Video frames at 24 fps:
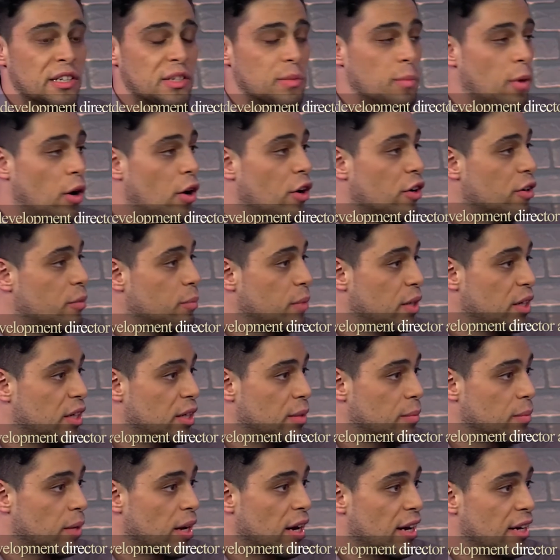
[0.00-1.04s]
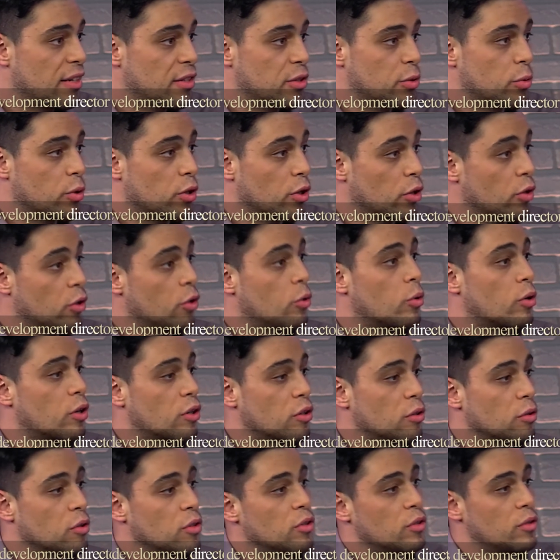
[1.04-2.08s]
small to medium guys who are, who
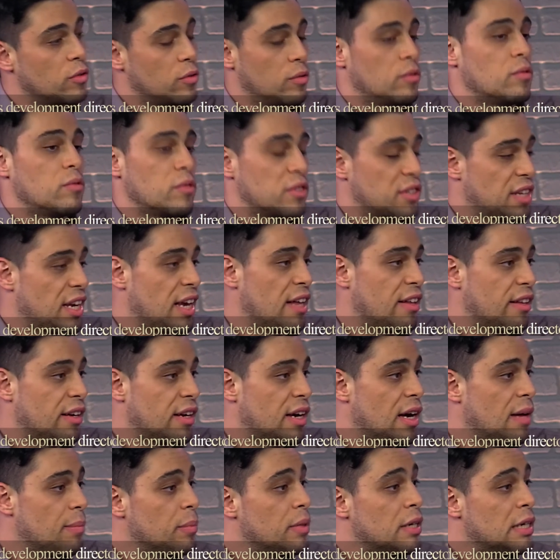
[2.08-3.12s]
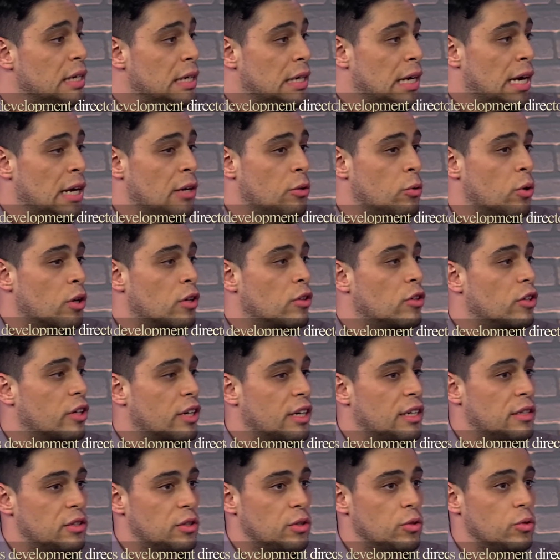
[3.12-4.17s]
are scaling up mm-hmm. and who are
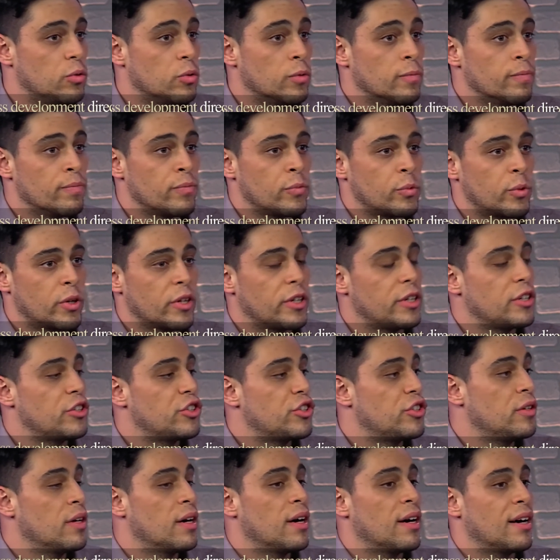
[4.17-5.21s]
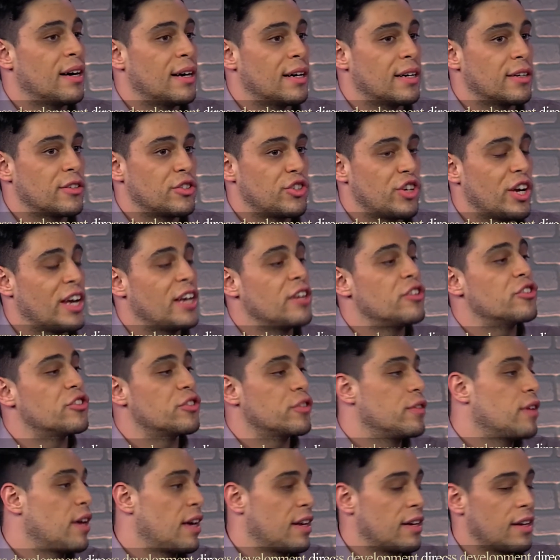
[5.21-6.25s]
looking to really uh,
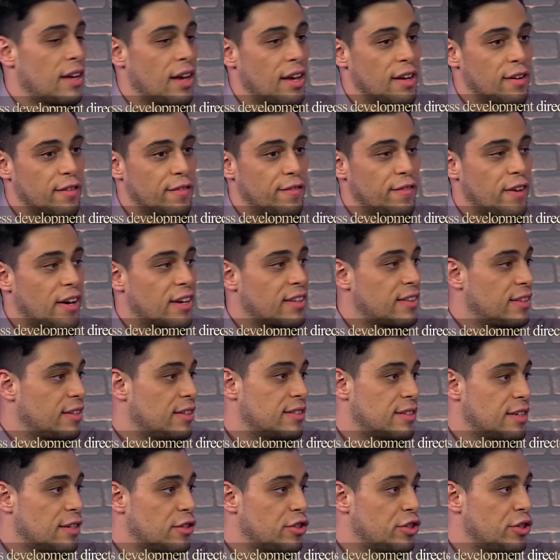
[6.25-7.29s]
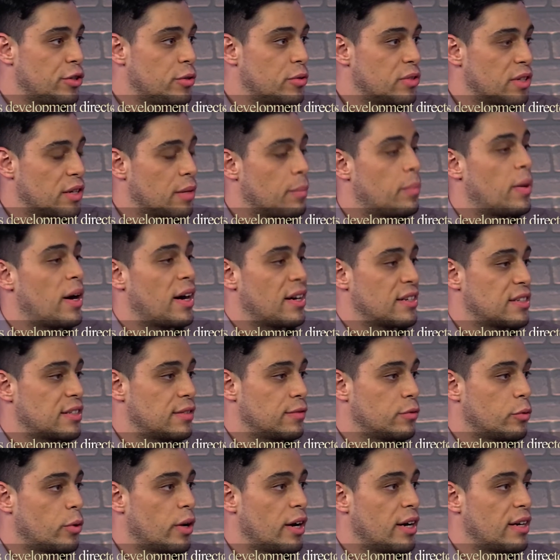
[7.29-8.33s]
change and, and affect these issues in a
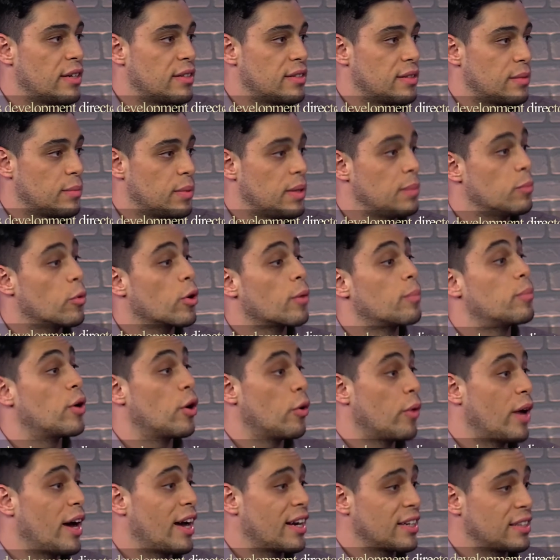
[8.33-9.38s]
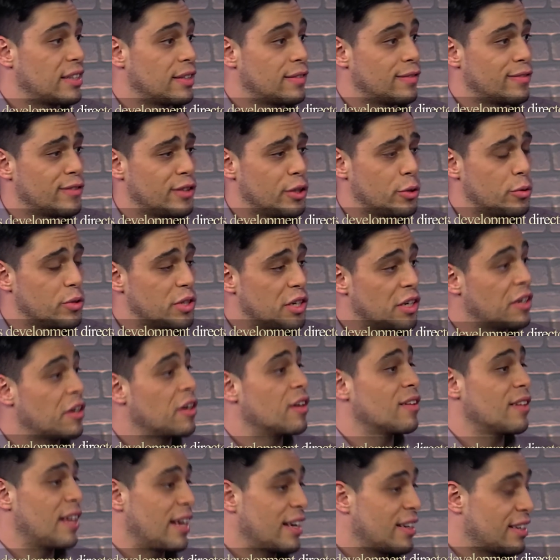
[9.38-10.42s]
positive way to be more proactive
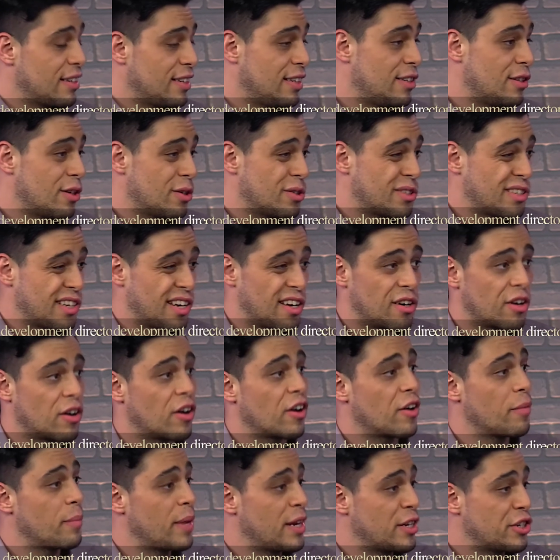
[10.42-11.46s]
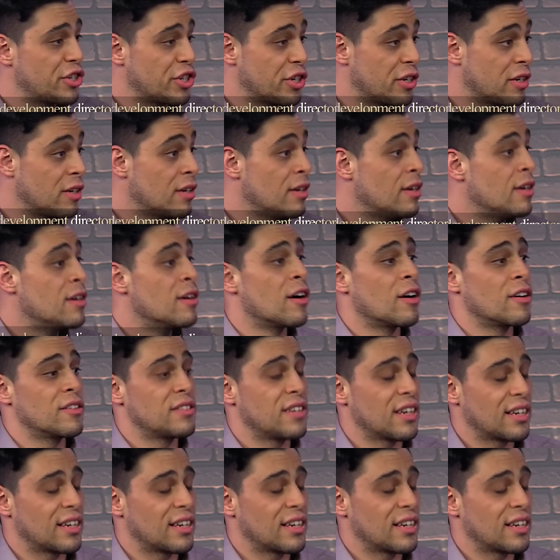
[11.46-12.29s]
using, like Ido said, our automation, our